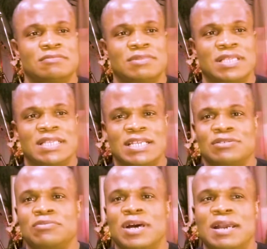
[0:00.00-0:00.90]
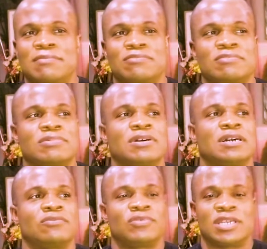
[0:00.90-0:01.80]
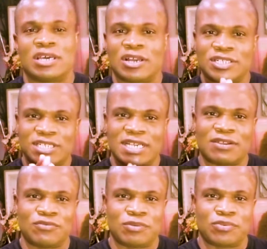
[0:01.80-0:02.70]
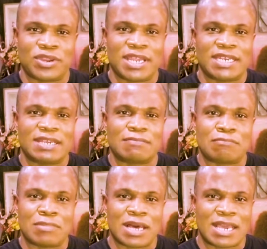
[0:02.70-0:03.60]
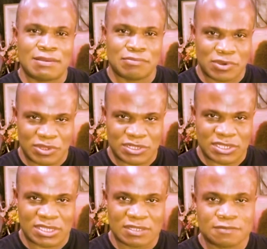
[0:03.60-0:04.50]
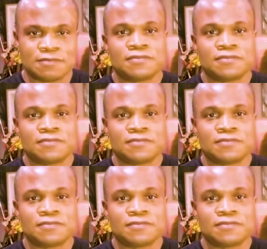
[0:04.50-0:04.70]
That's why I'm relaunching and rebranding my books.